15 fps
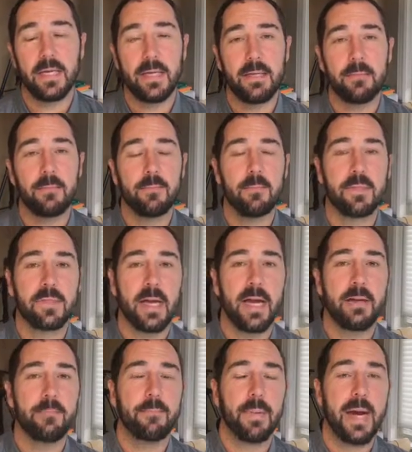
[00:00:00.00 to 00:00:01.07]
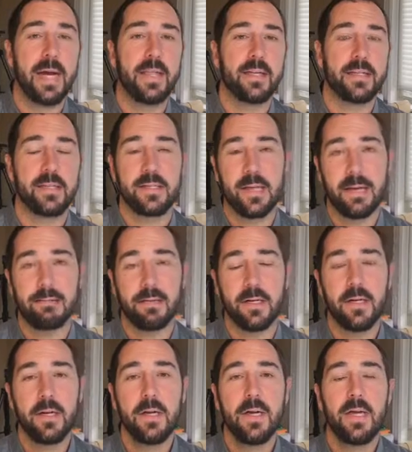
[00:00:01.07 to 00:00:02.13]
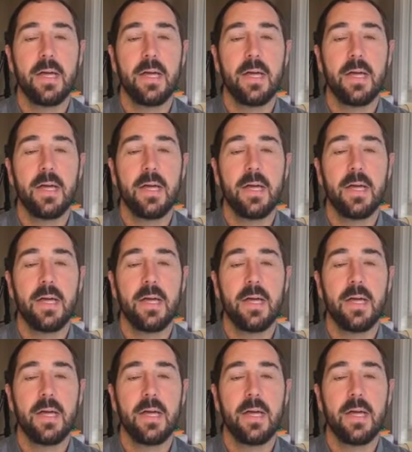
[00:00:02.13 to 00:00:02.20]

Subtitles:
and signed by the seller.